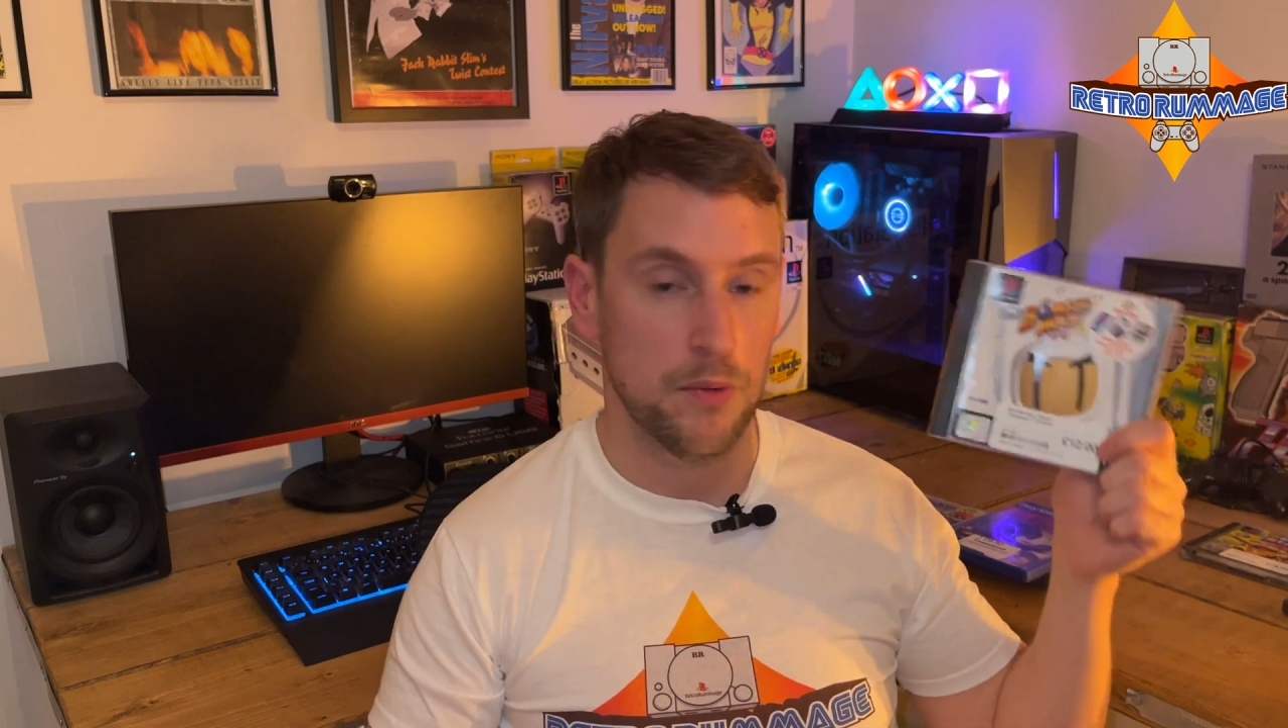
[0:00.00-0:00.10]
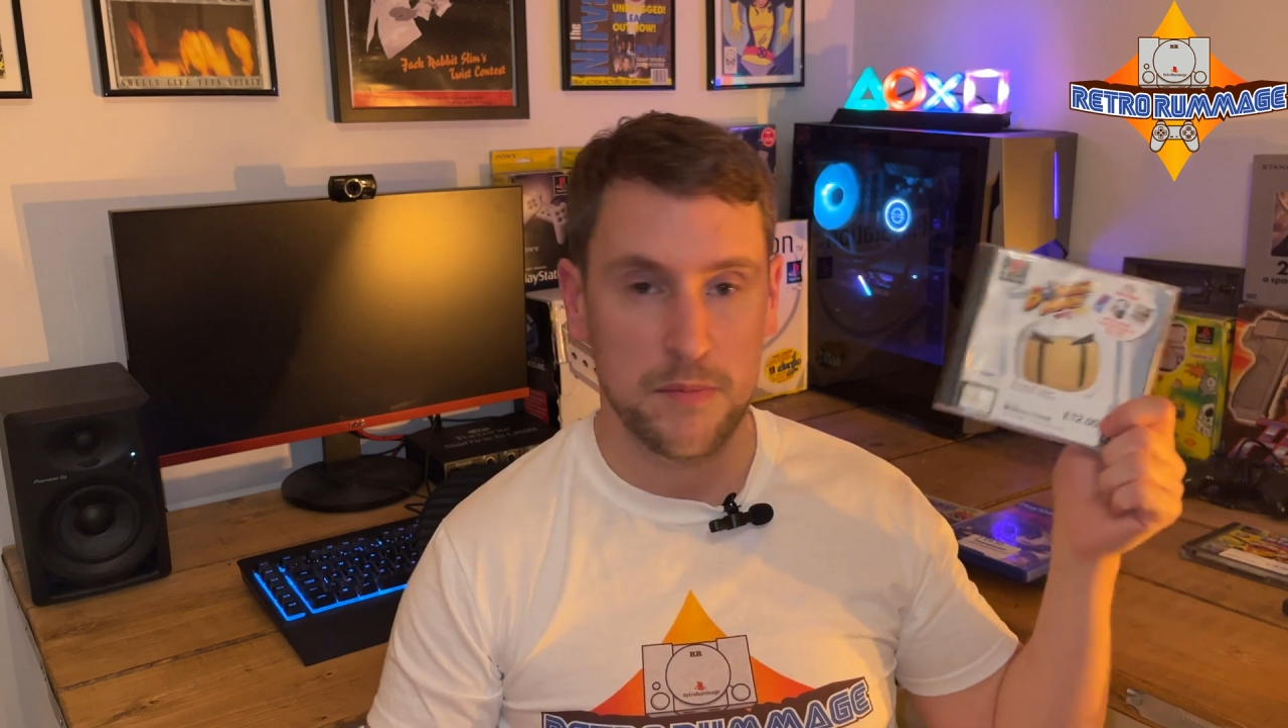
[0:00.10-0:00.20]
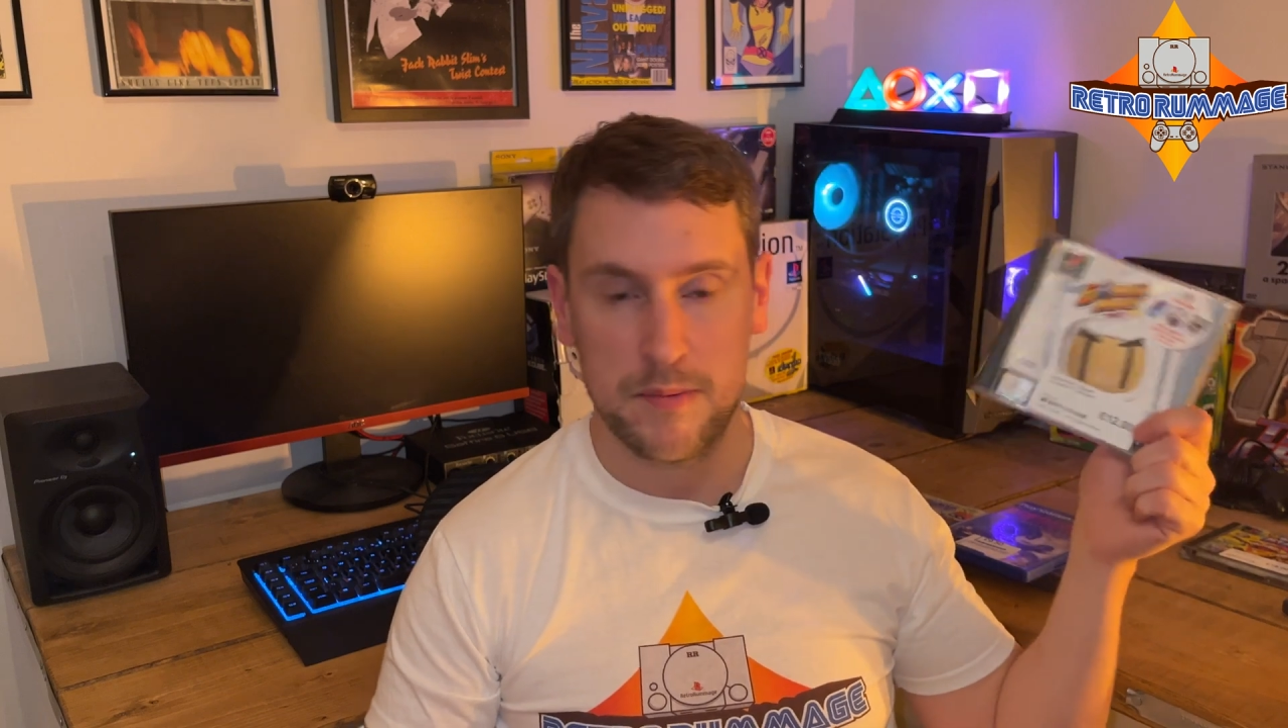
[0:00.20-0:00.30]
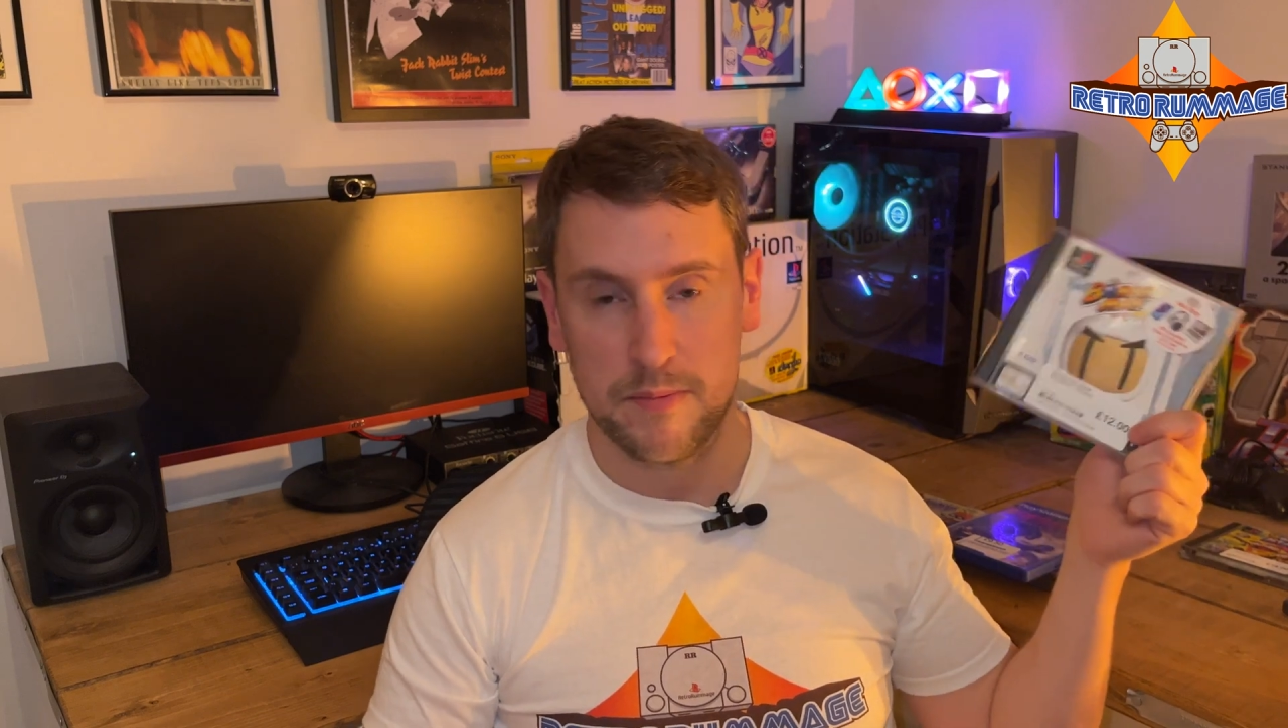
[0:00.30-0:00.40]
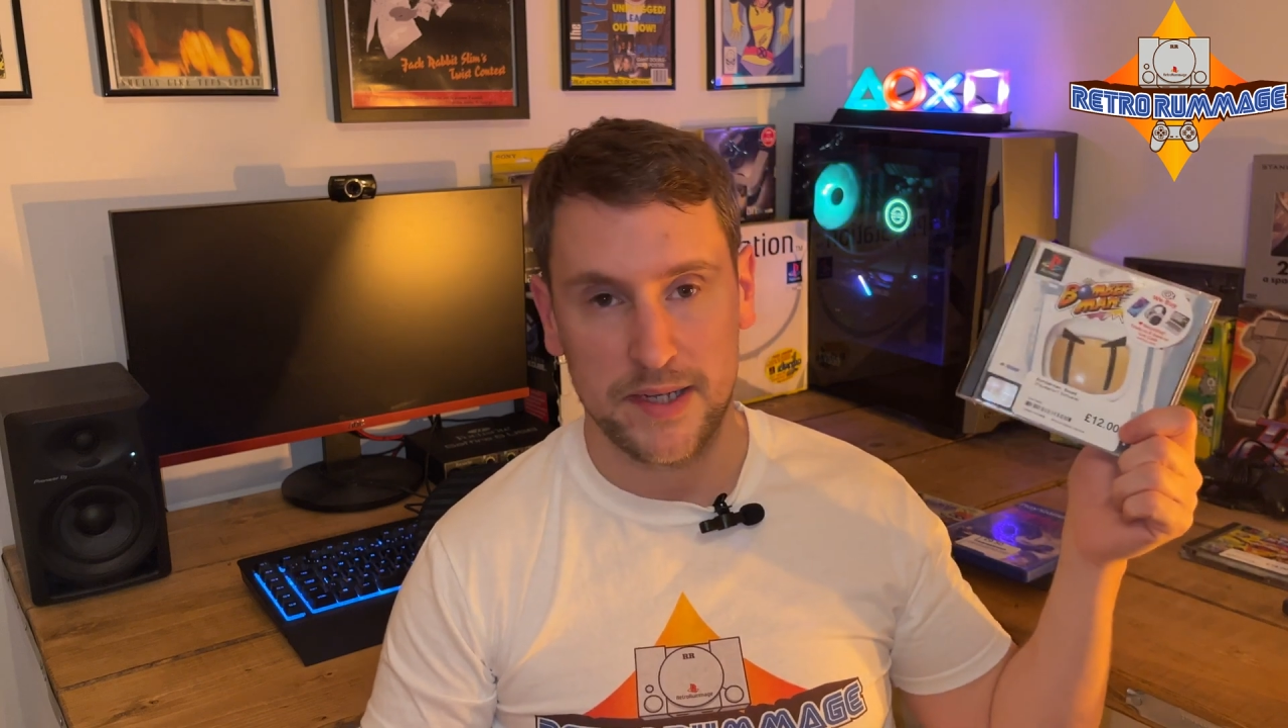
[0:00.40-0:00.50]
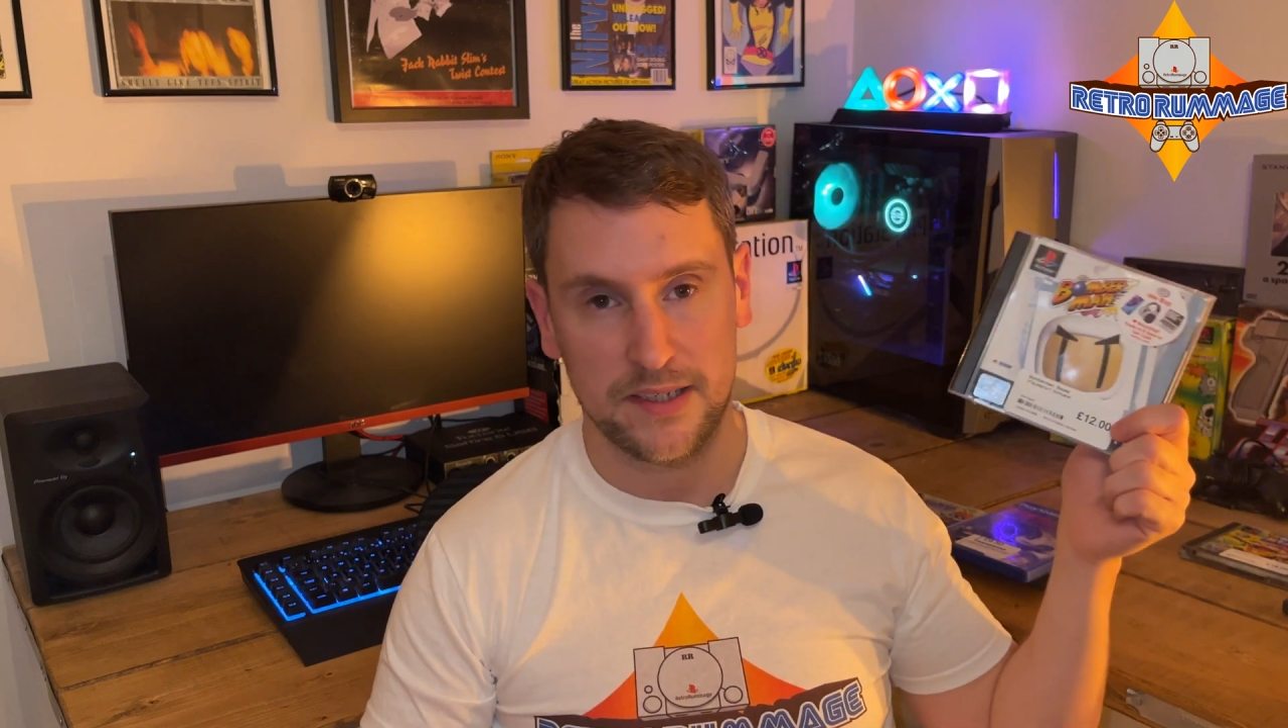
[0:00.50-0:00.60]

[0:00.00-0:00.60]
but me and my